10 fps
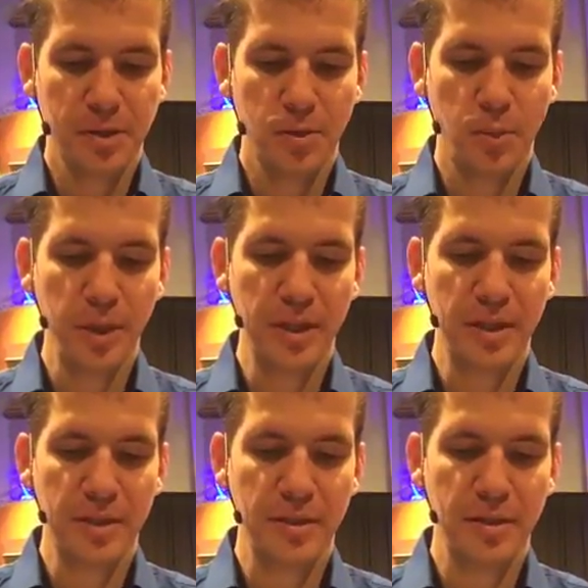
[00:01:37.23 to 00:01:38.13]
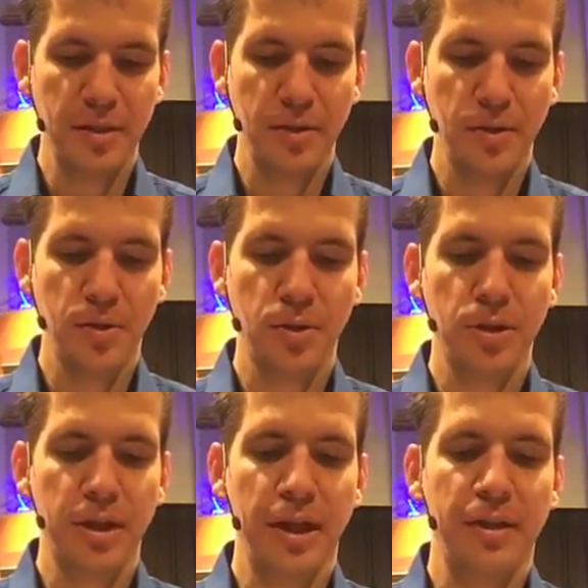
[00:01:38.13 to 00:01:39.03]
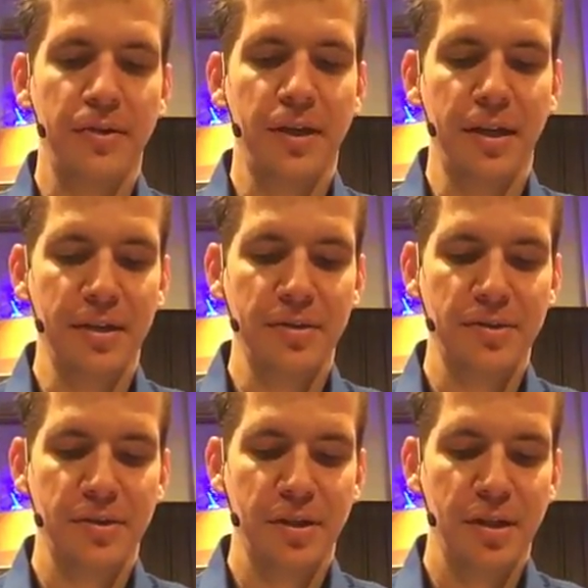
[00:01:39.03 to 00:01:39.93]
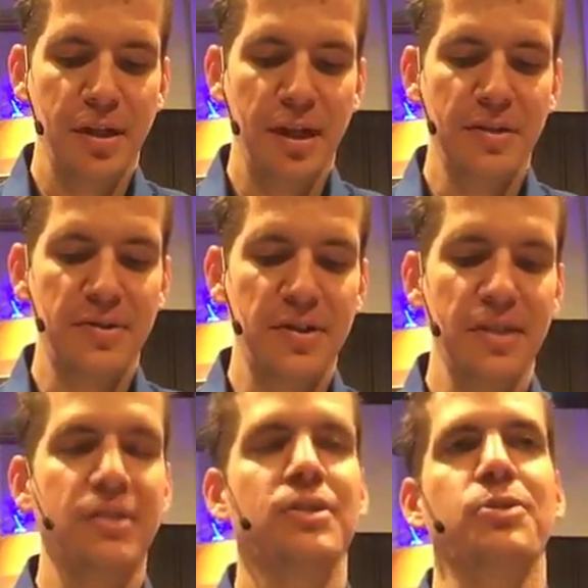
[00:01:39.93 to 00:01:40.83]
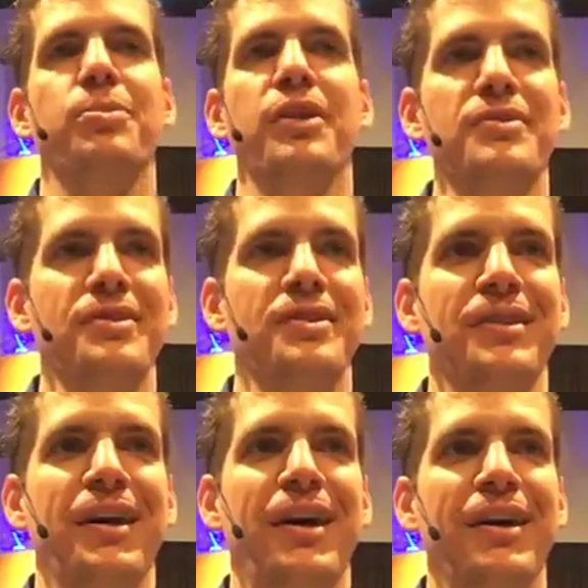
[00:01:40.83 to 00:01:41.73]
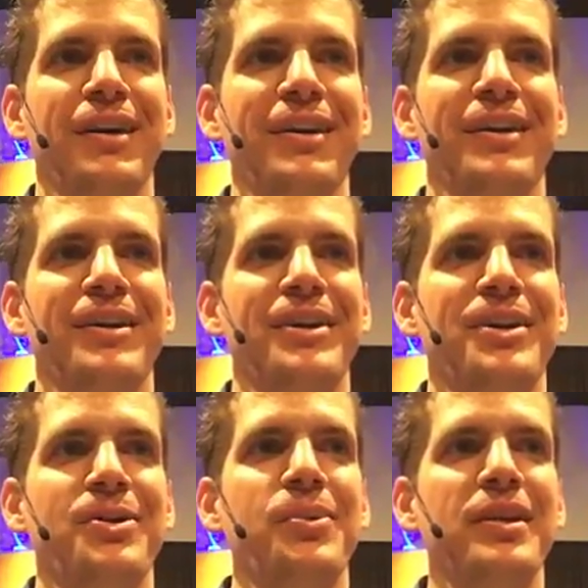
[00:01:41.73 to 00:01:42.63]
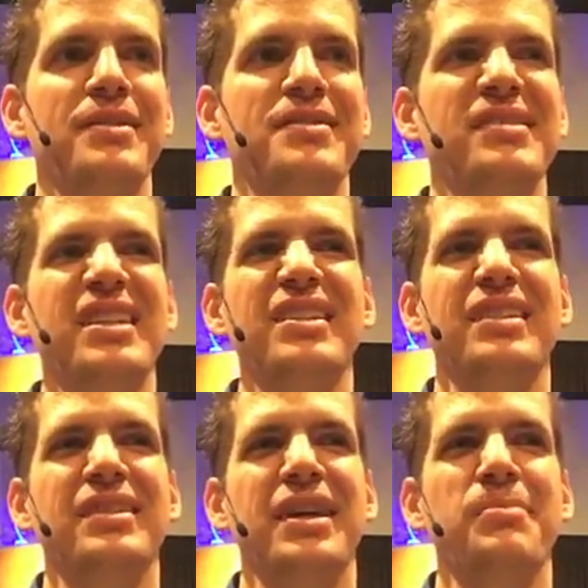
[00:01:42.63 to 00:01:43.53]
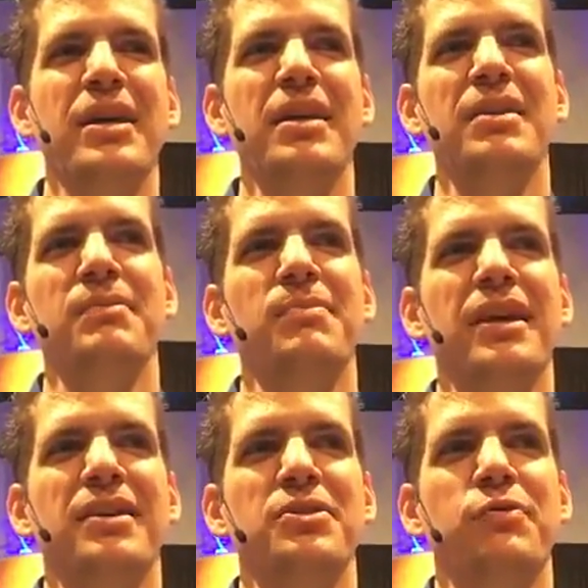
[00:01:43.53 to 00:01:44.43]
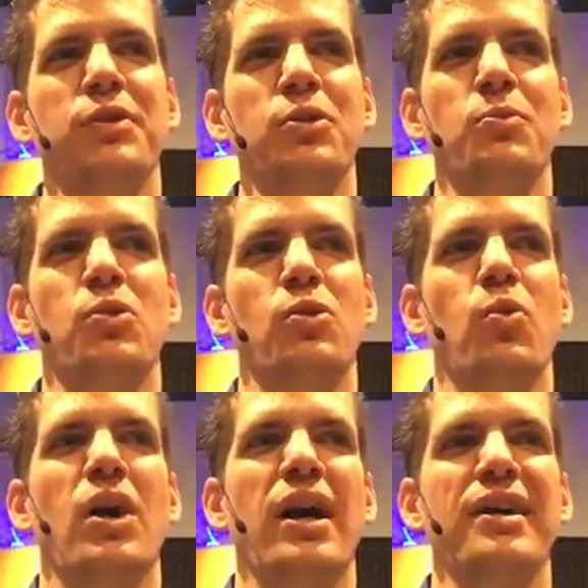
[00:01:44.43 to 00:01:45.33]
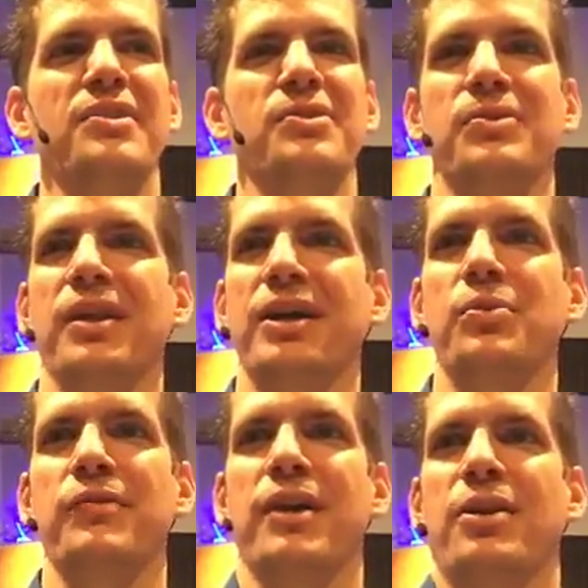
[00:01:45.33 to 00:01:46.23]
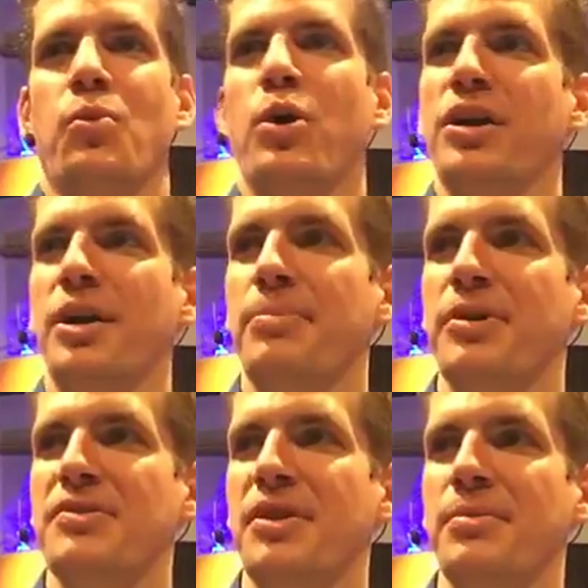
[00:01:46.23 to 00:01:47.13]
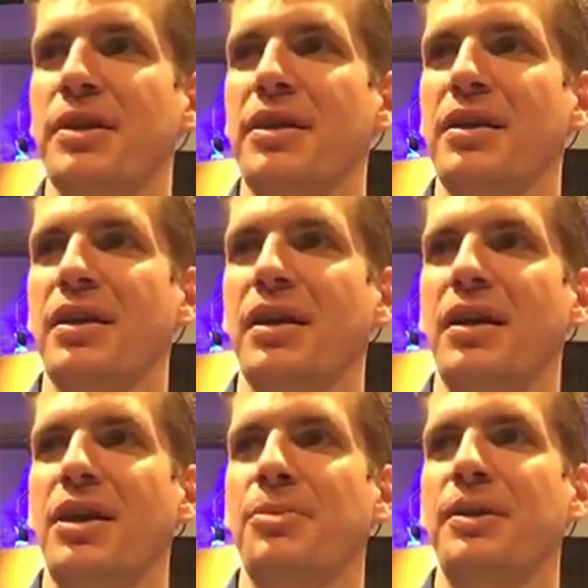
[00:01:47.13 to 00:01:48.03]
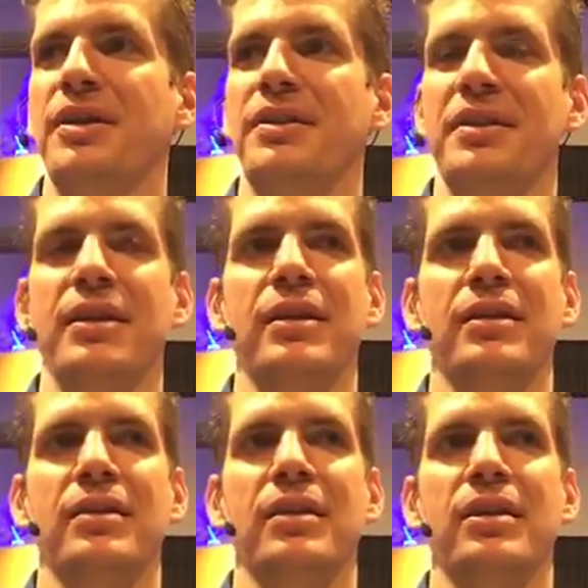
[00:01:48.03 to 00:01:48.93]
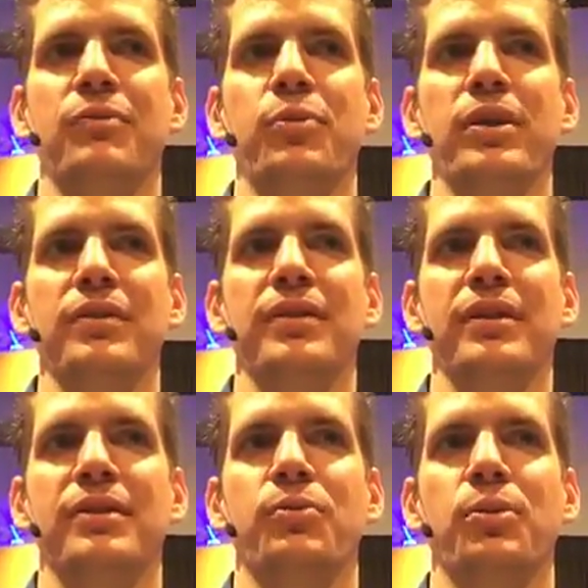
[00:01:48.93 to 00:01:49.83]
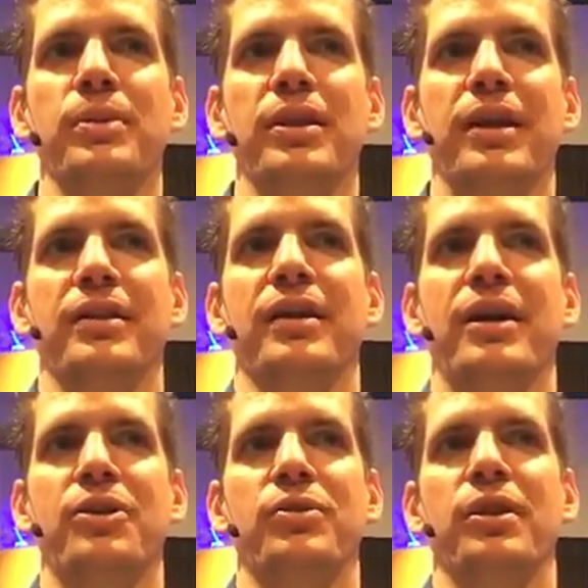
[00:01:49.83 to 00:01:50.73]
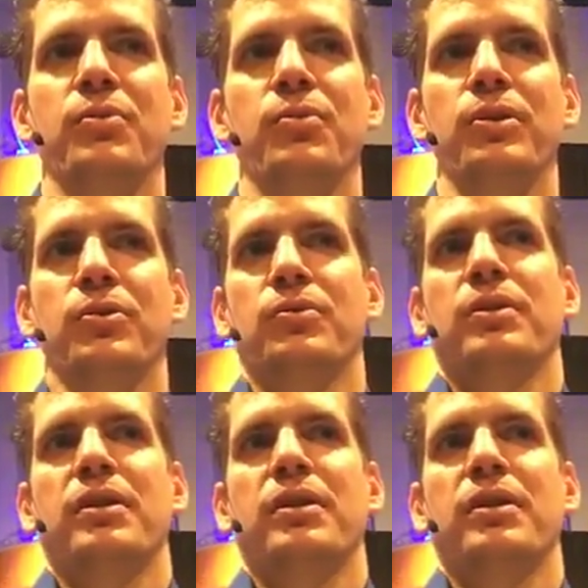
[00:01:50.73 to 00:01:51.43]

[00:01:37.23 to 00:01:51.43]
we can look at things and see that they're pleasant to the eye. We can see that they may make us feel more wise or like we've got a one-up on somebody. But at the end, if we think that we'll be like God or that we'll,